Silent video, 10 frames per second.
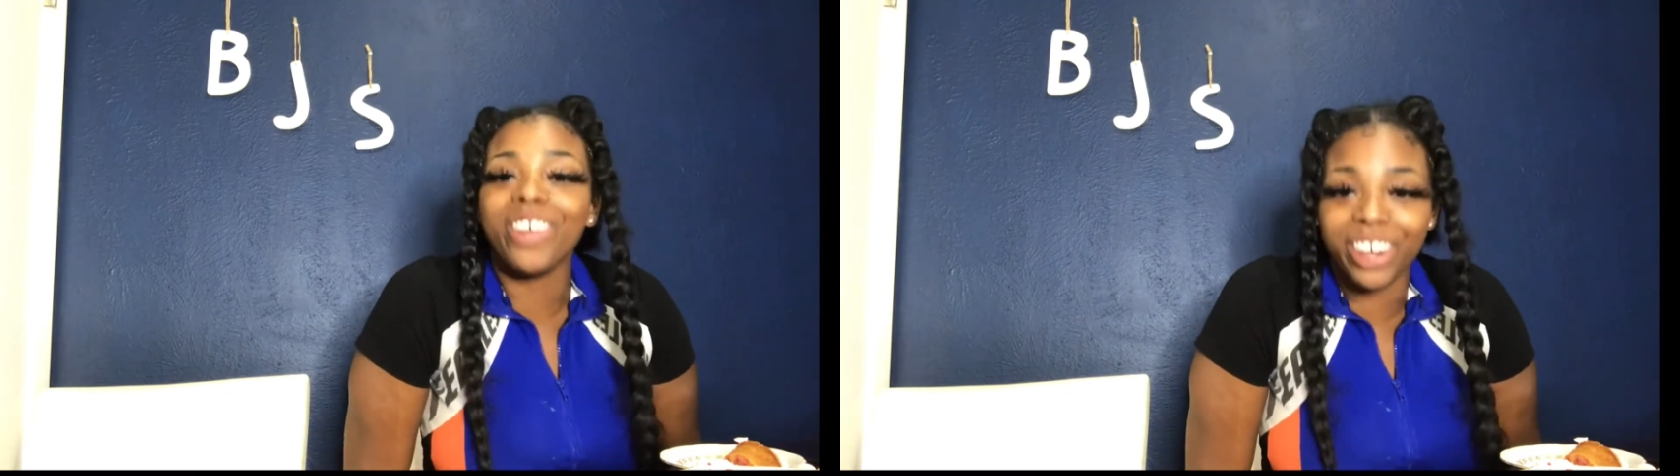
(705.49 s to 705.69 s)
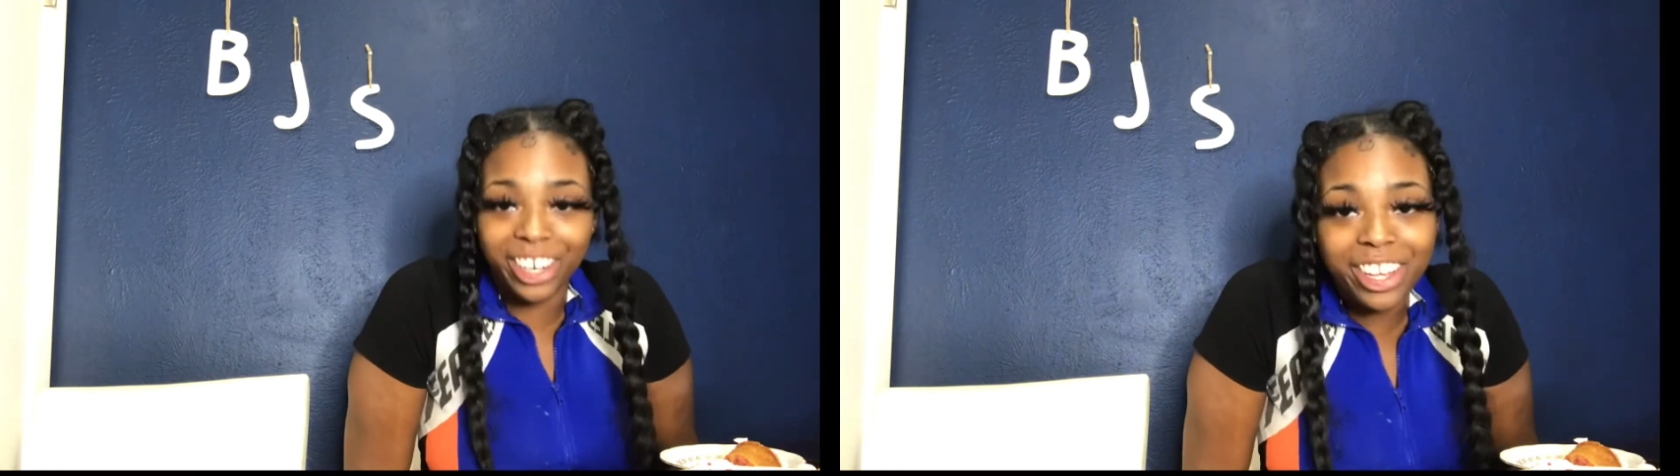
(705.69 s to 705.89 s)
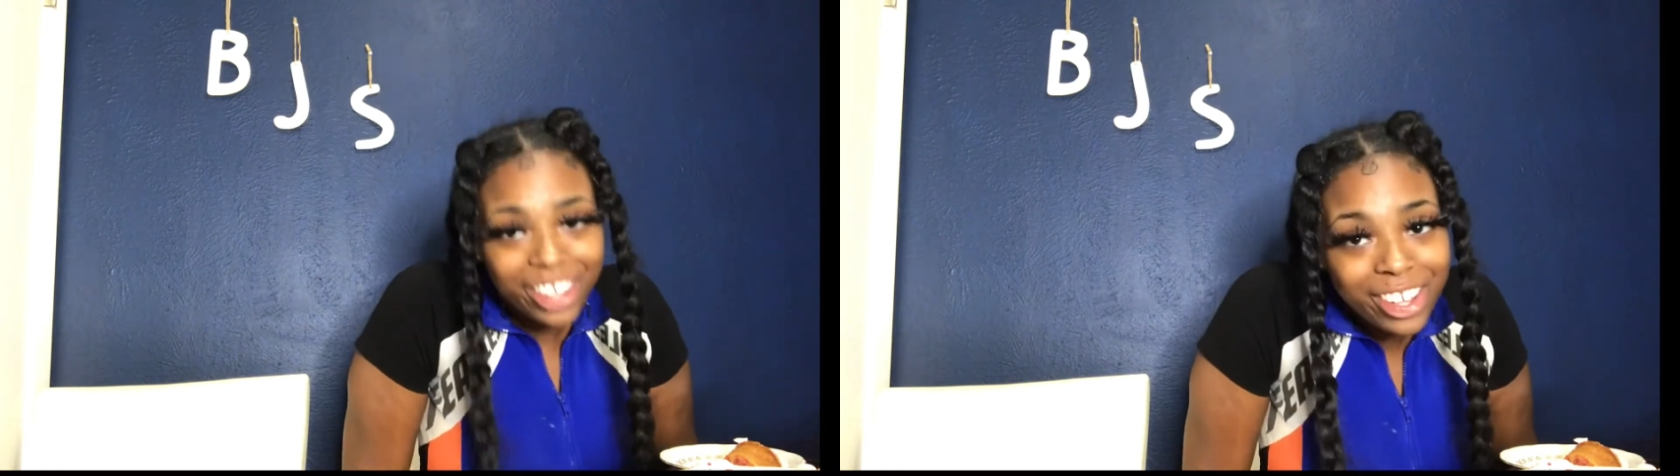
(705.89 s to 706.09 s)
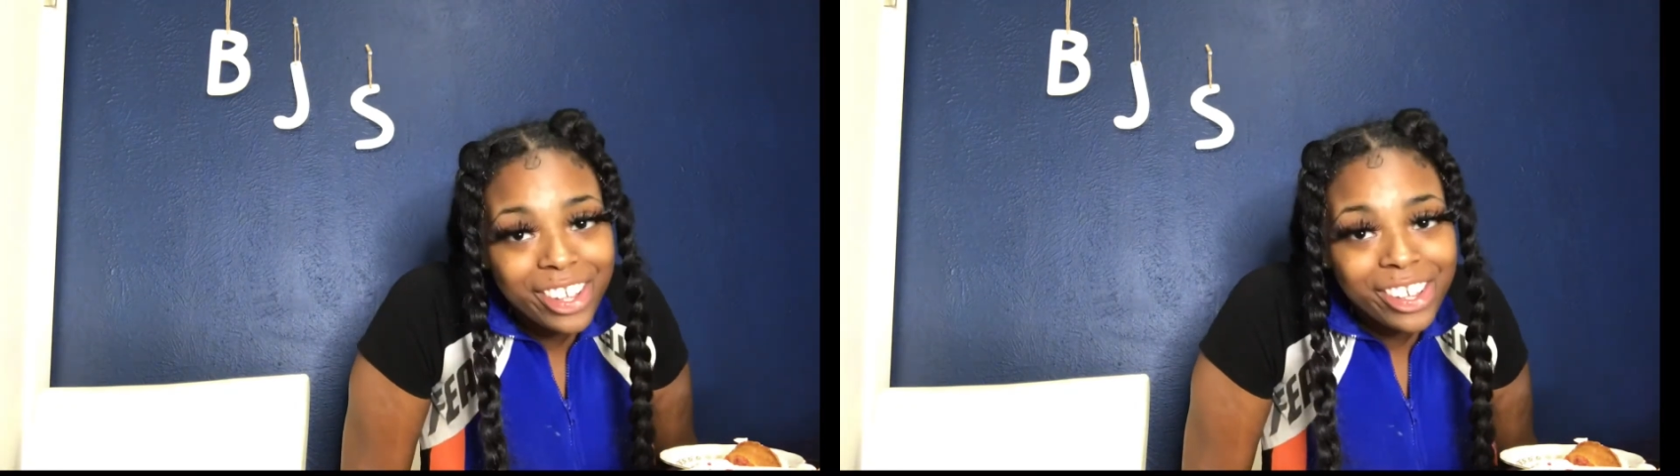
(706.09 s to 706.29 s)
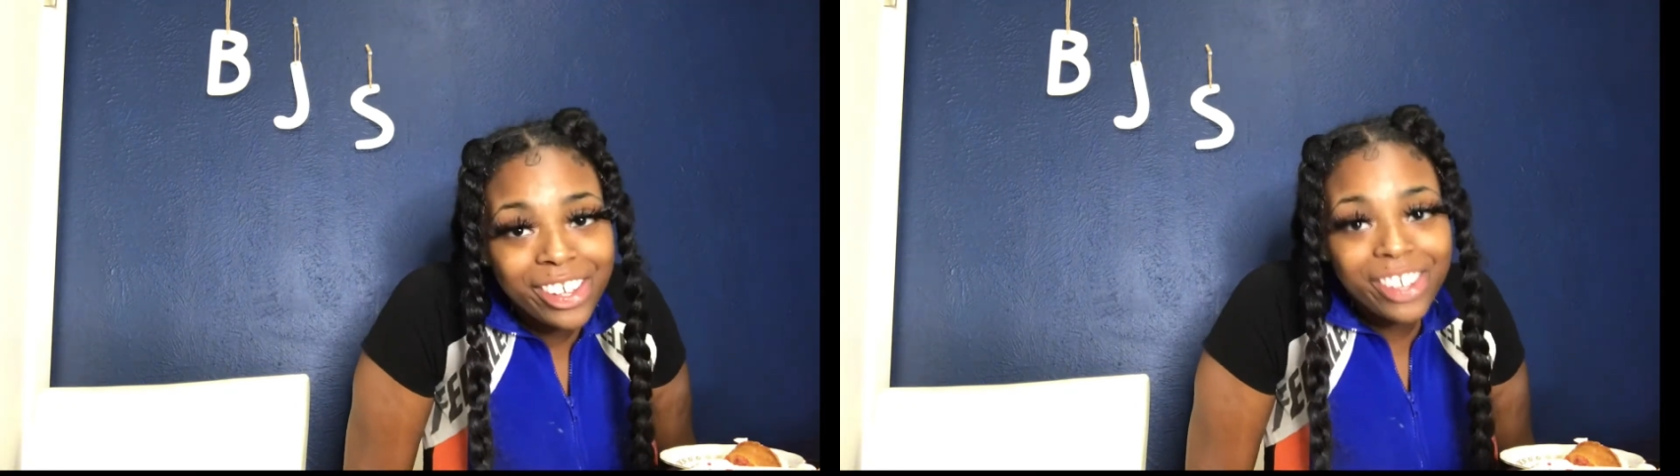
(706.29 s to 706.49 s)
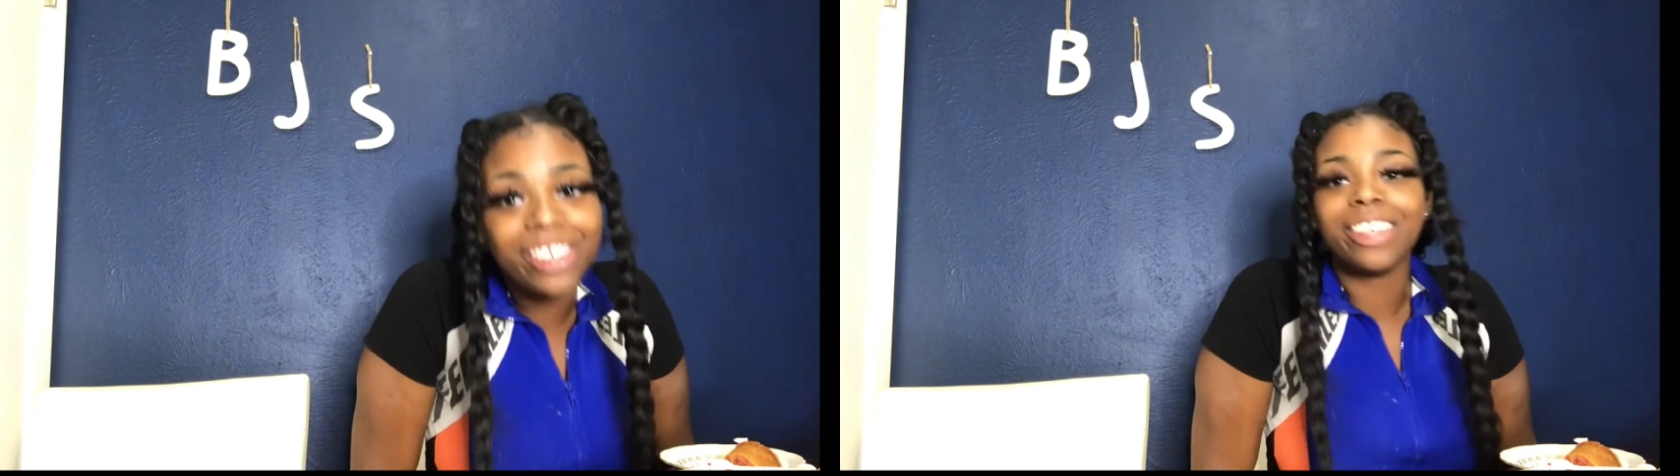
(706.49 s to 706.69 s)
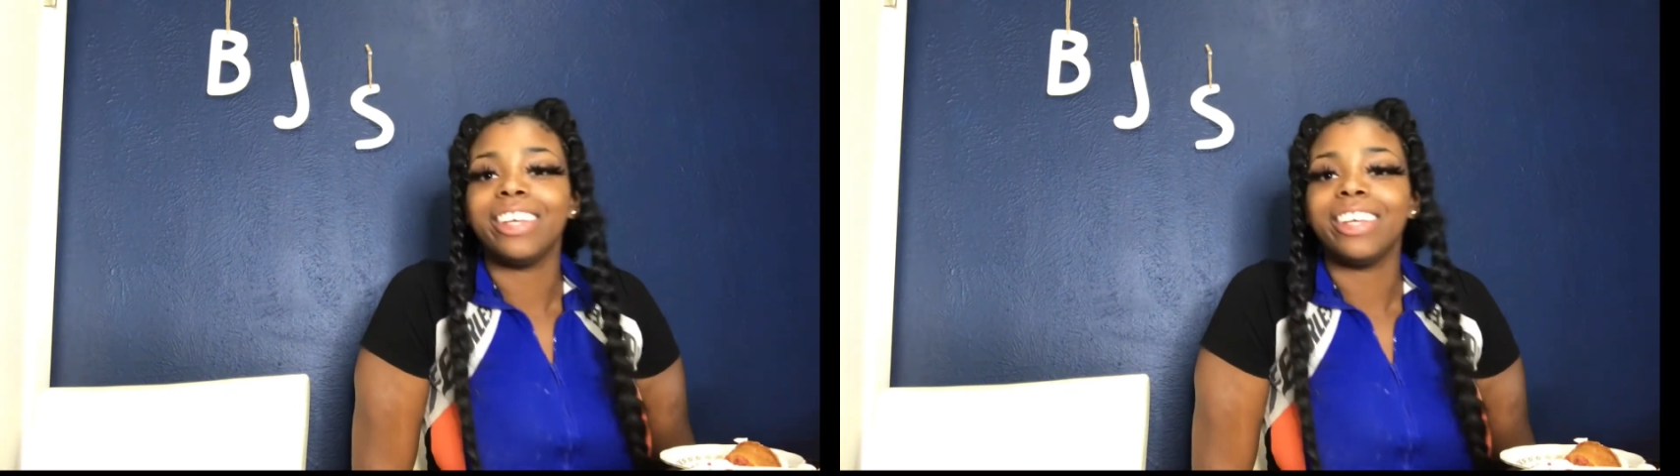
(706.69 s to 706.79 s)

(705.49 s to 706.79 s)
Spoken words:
are you?